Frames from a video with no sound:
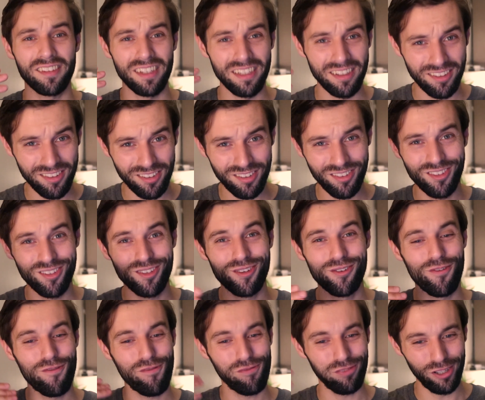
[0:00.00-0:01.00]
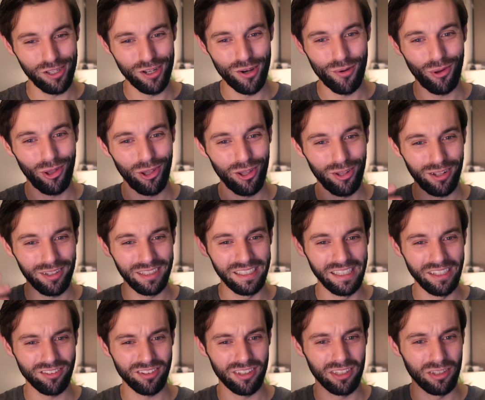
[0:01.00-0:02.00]
they do flow a lot
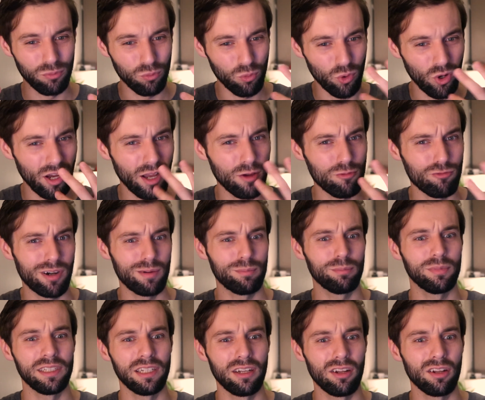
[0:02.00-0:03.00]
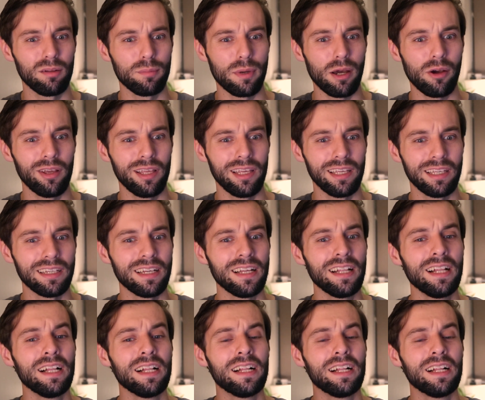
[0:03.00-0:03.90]
easier than what I'm rambling on about here,